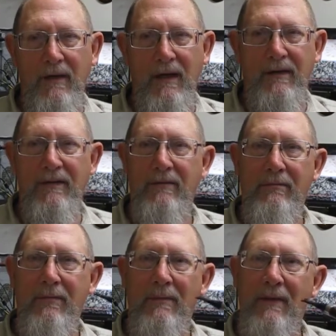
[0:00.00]
I just
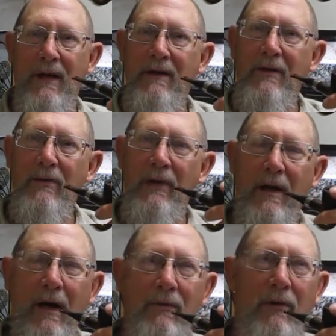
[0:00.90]
don't really
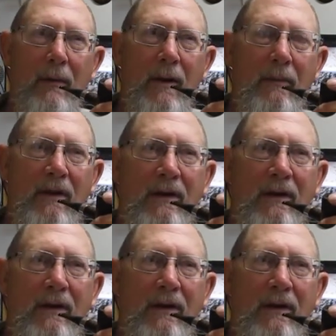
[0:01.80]
care for them that much.